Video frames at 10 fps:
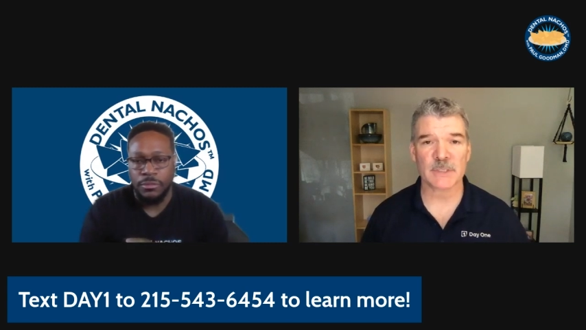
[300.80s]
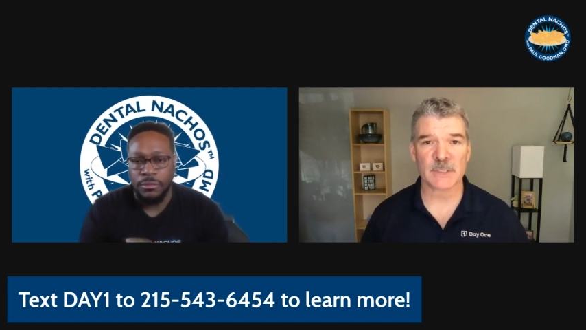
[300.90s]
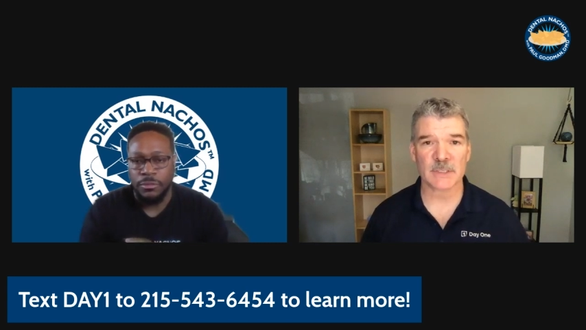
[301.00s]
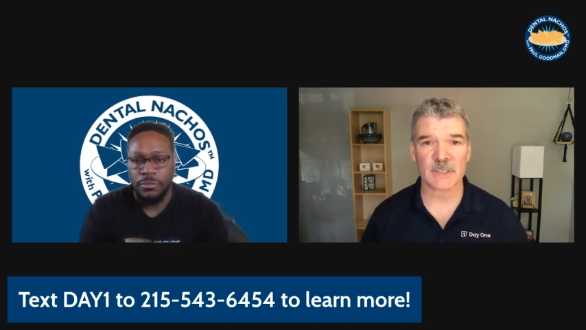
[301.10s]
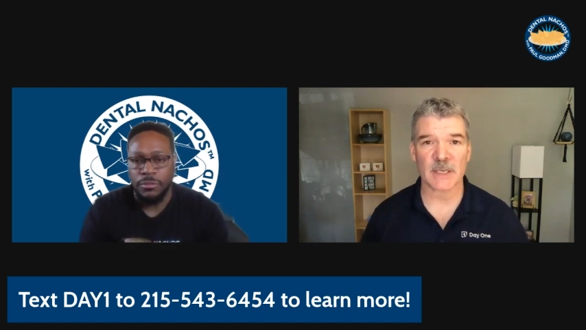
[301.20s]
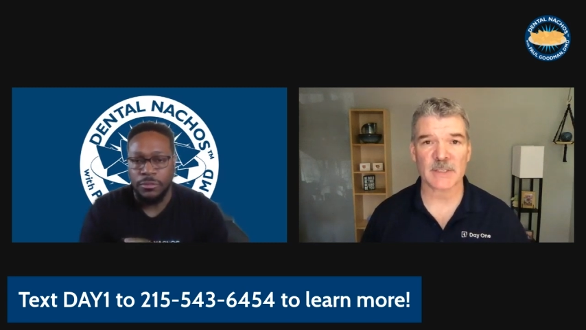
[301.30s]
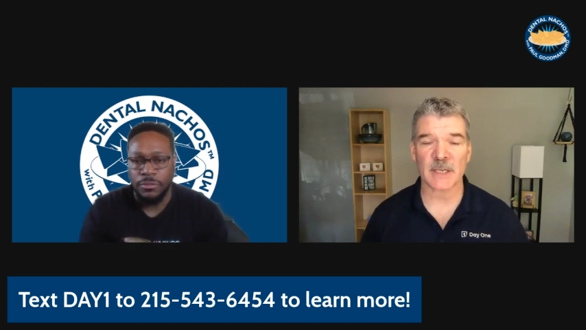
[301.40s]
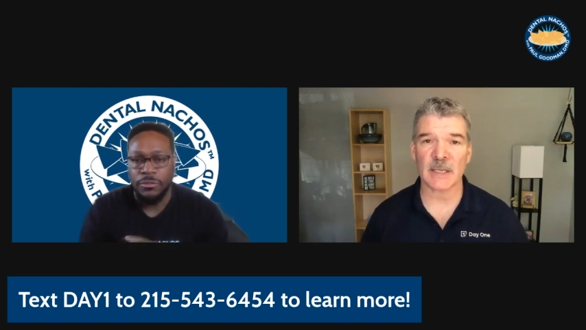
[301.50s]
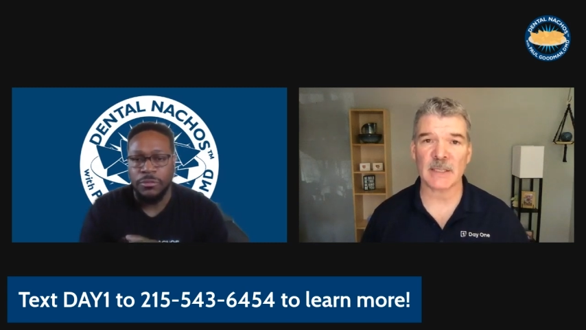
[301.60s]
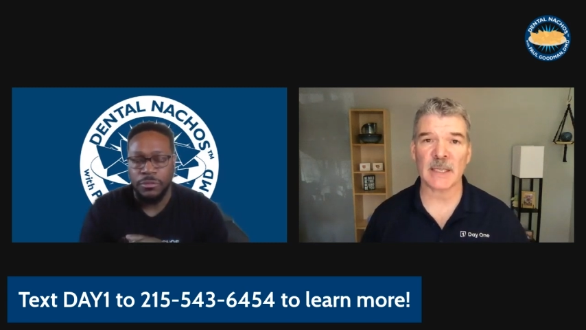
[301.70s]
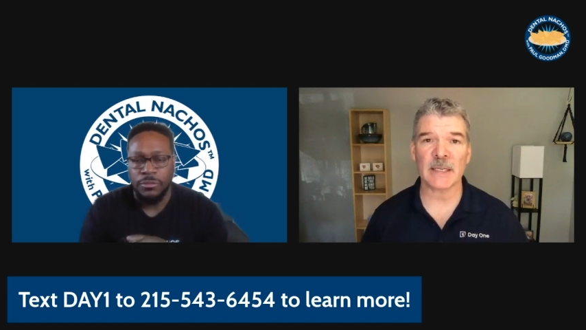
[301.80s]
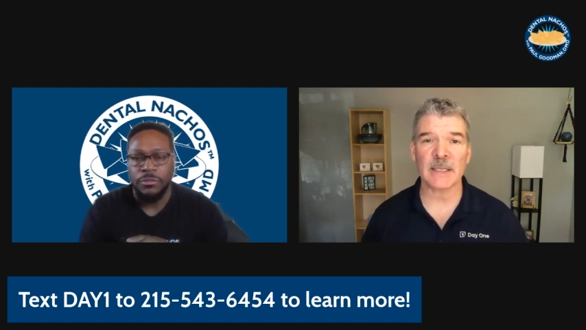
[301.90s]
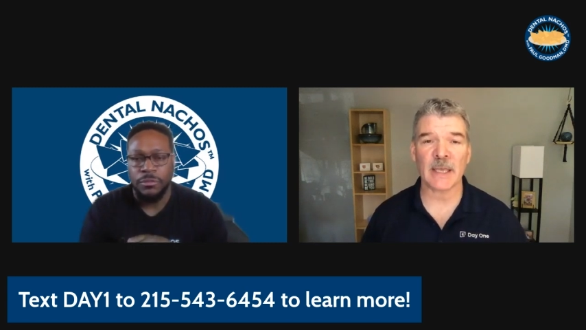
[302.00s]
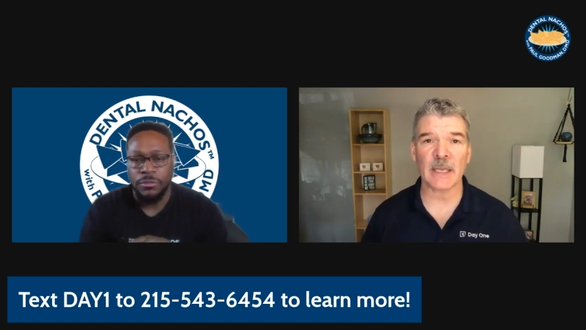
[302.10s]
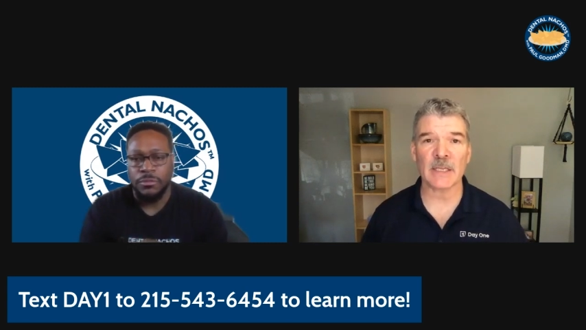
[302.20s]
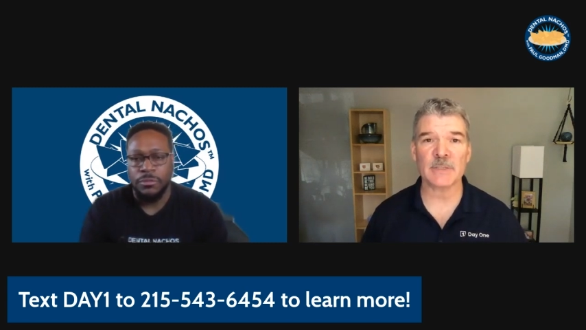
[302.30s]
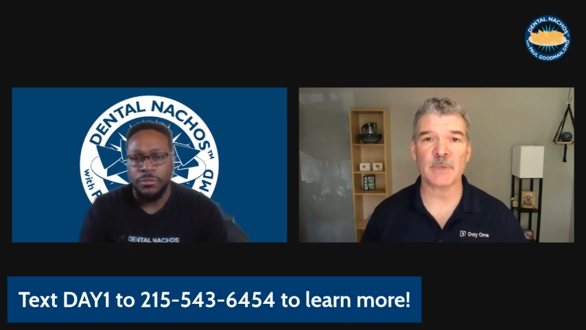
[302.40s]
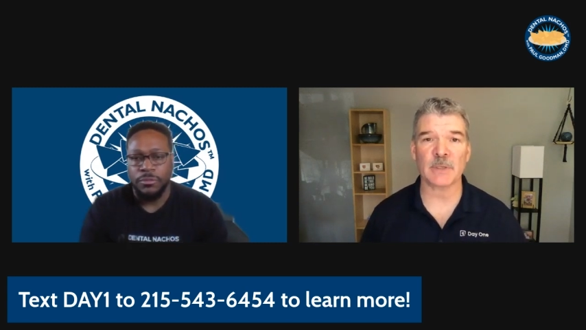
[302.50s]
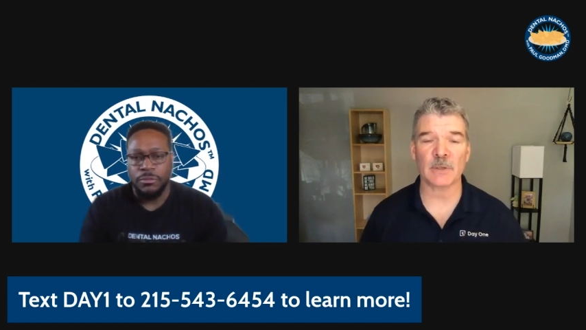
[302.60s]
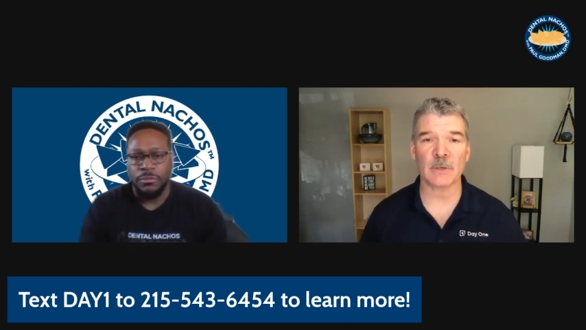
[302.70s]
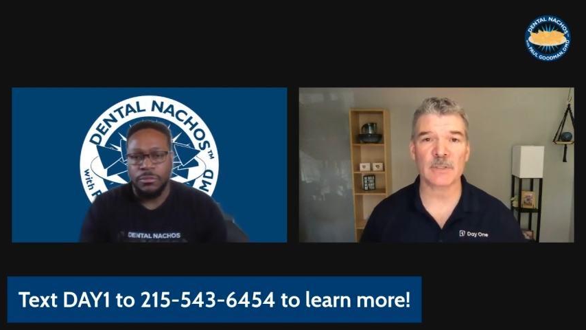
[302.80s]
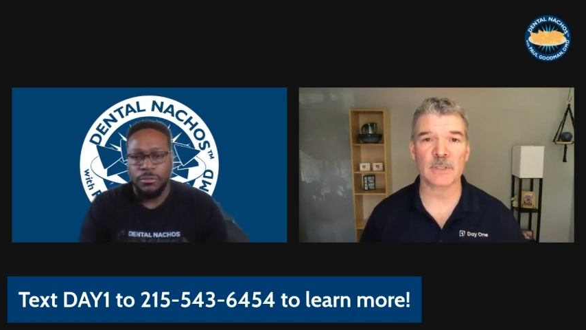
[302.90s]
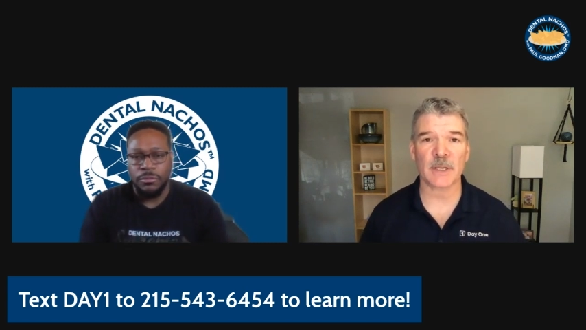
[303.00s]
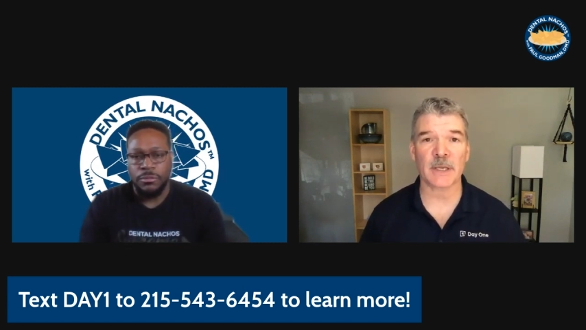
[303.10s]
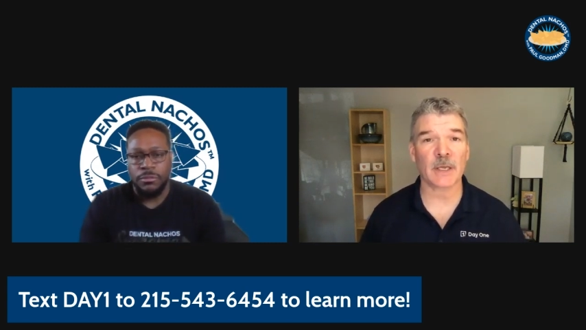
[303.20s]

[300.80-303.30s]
Speaker 1: success and that engagement looks like